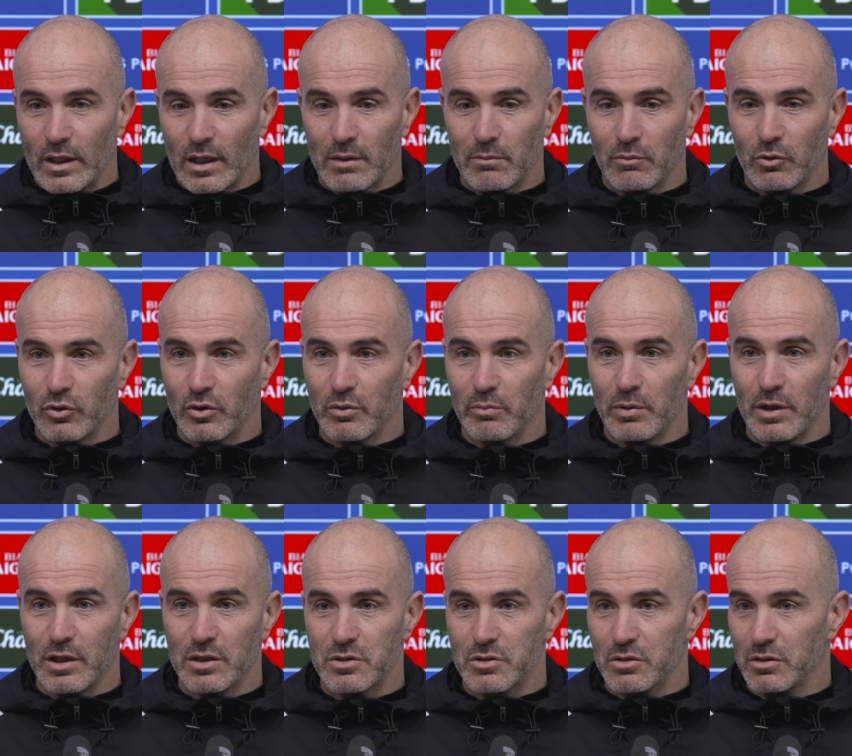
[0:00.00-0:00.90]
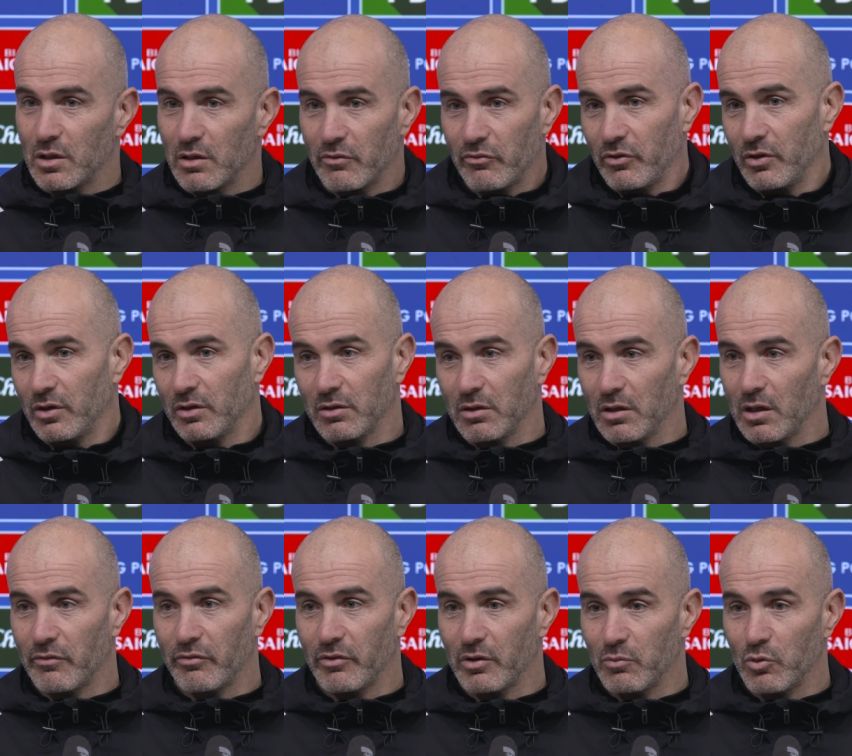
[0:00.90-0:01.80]
I'm on the bench. Nothing
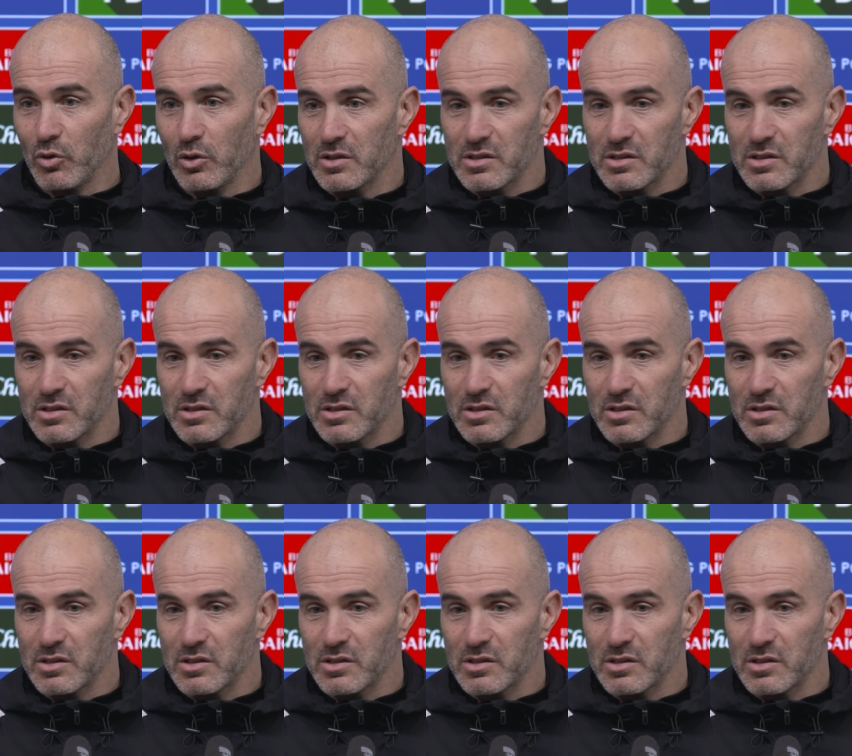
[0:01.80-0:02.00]
nothing more.